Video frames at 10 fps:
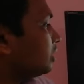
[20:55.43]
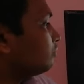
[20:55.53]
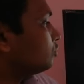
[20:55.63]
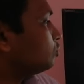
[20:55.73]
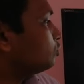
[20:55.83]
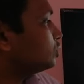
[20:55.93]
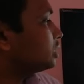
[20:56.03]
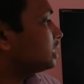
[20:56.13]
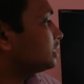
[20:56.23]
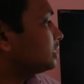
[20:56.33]
we have to
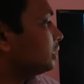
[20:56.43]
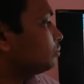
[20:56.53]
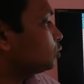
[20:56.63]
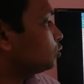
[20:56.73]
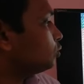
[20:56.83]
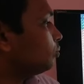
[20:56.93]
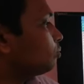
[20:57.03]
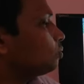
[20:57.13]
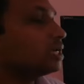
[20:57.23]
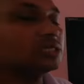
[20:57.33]
change them
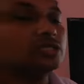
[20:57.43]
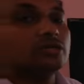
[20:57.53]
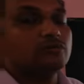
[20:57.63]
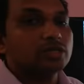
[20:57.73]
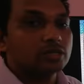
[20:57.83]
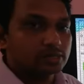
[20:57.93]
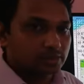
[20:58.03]
to past indefinite